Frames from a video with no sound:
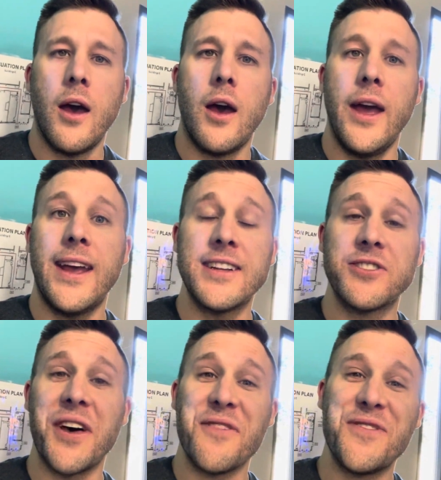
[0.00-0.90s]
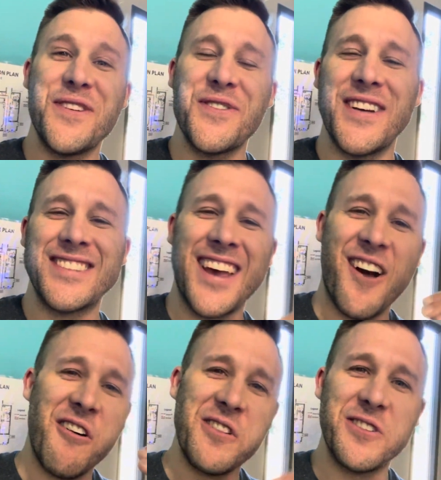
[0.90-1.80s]
Hey Kids Life, here is a
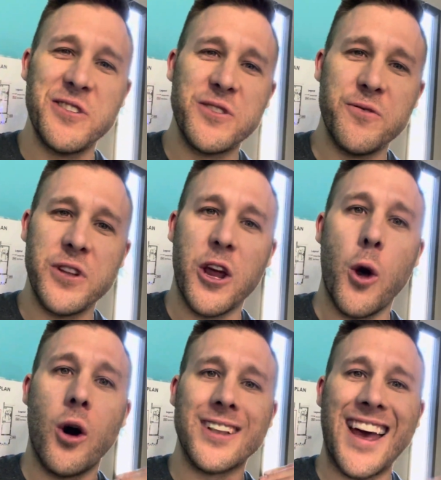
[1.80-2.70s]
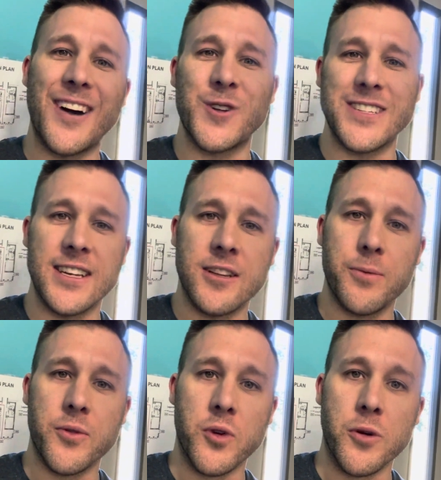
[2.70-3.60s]
all-inclusive video on how to set up
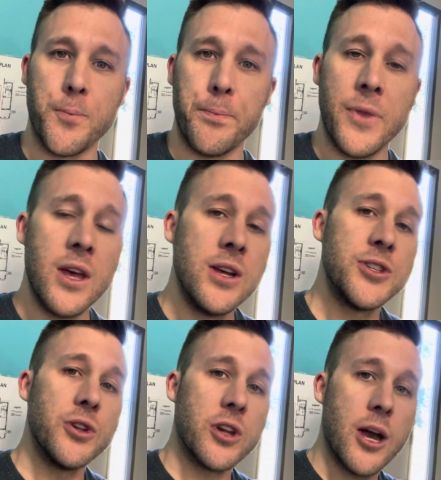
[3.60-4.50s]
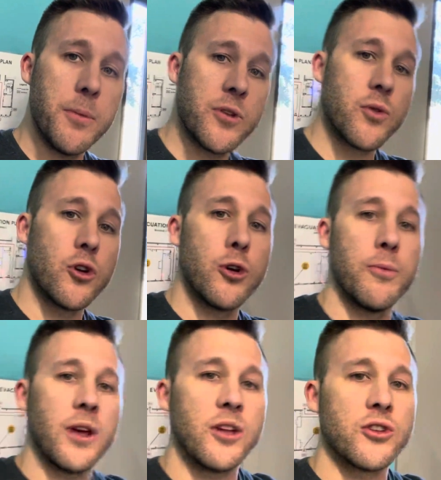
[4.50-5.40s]
the room. So you come in the room
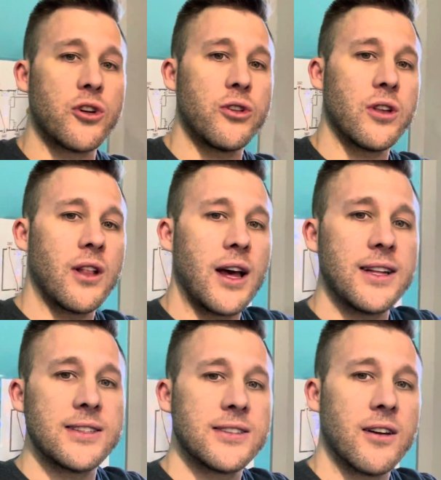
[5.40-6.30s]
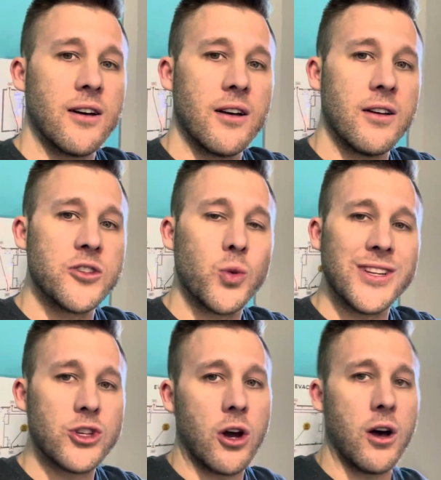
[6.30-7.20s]
and you turn the lights
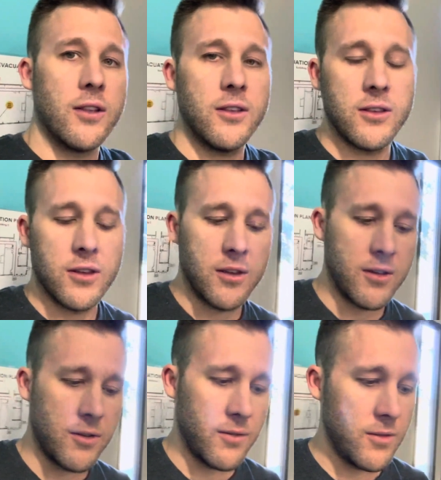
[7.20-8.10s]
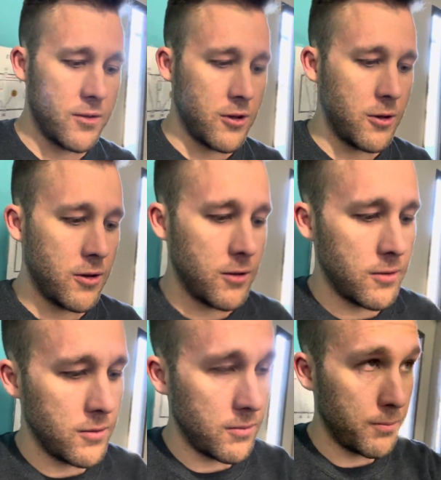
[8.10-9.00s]
switch on to uh,
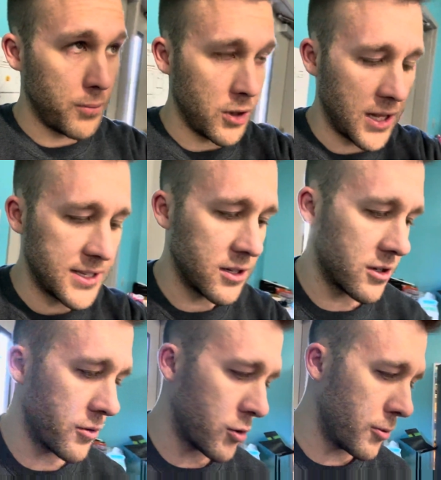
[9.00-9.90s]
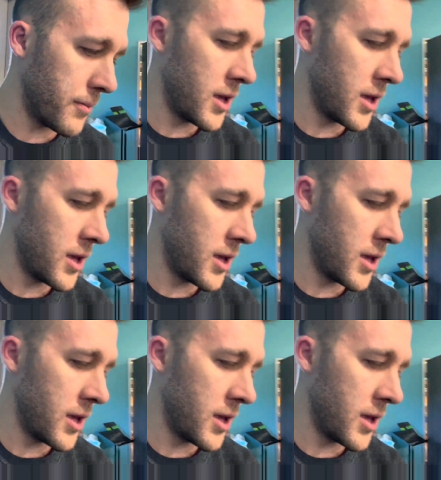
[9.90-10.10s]
put lights on in the room.